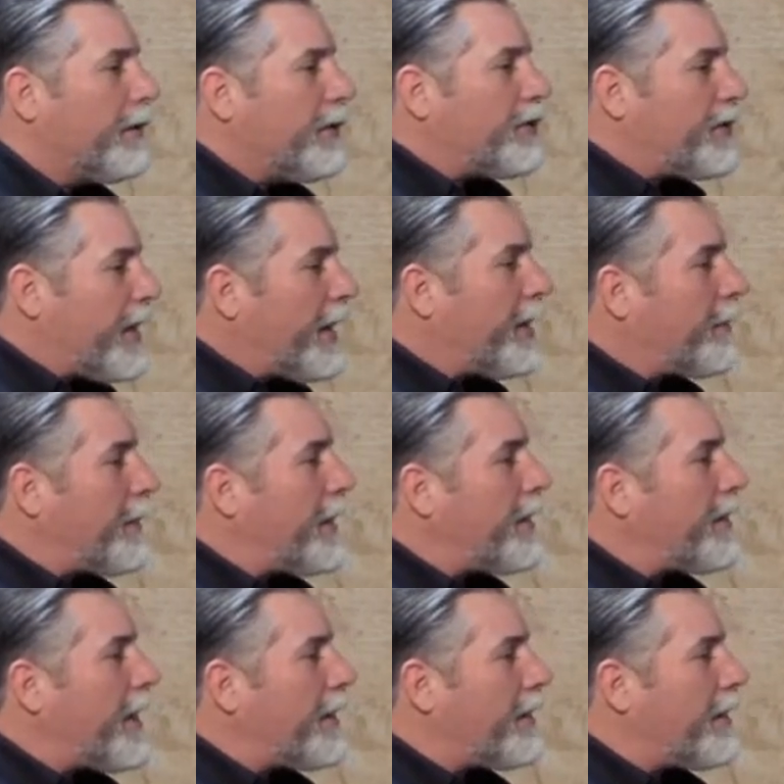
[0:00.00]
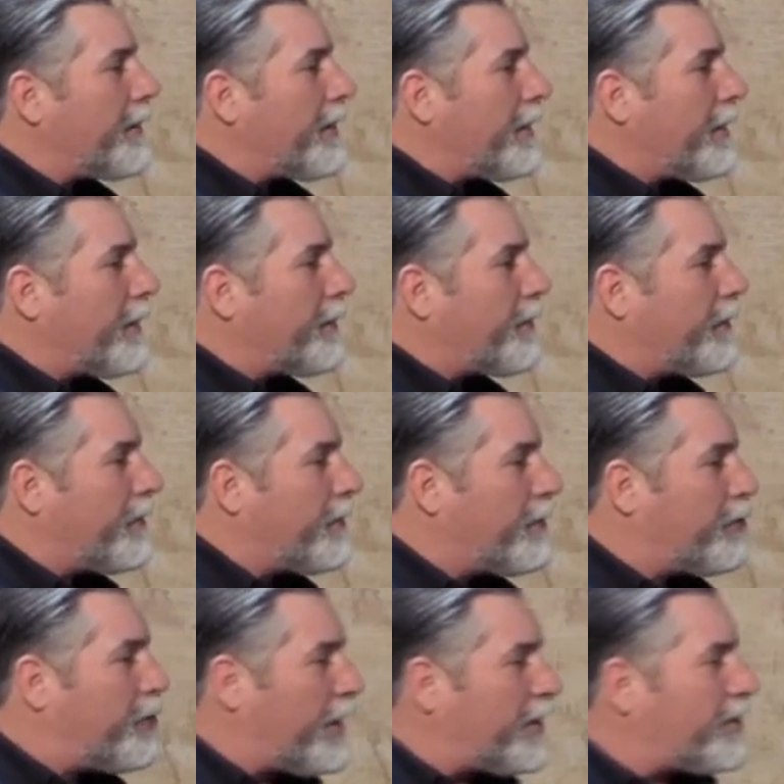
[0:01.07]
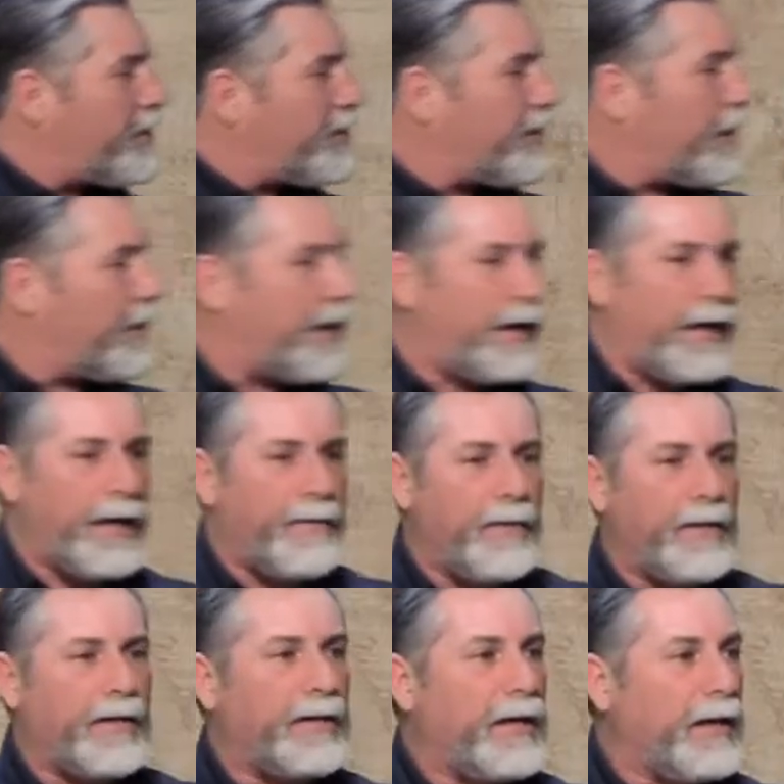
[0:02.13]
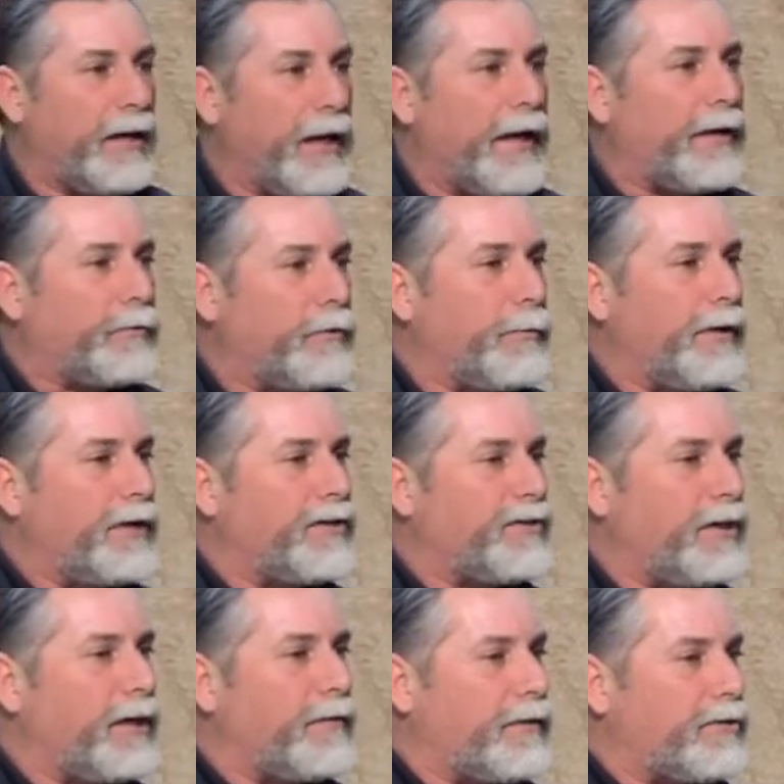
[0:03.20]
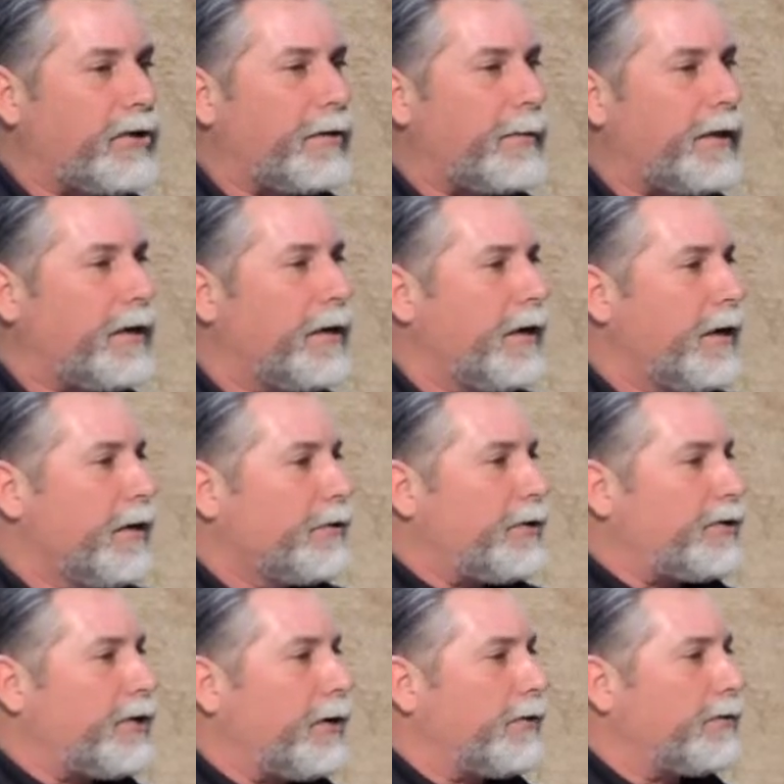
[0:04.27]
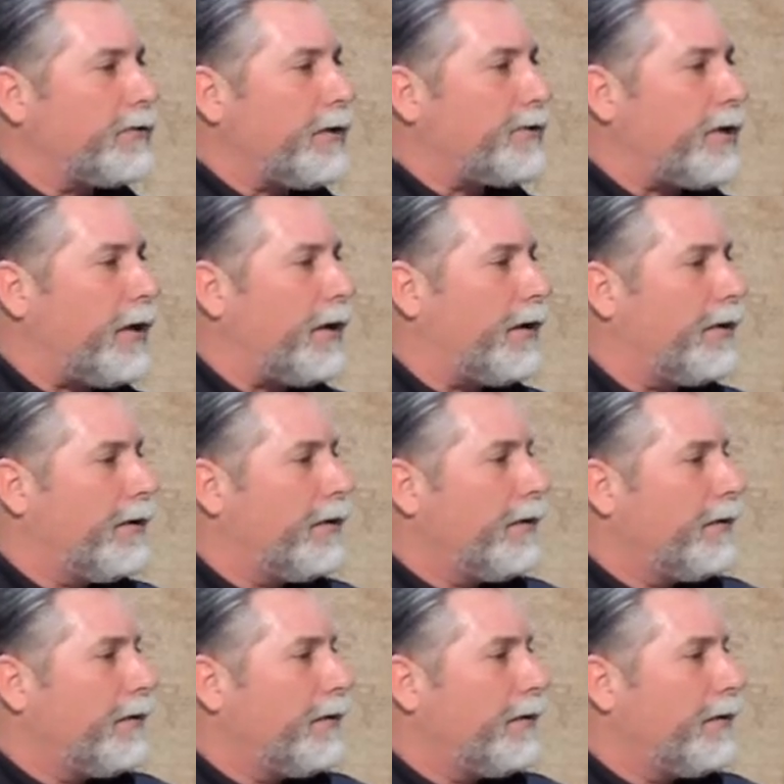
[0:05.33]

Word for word: You telling me that if, if Jesus said that even the elect would be deceived, it's going to be such a, such a,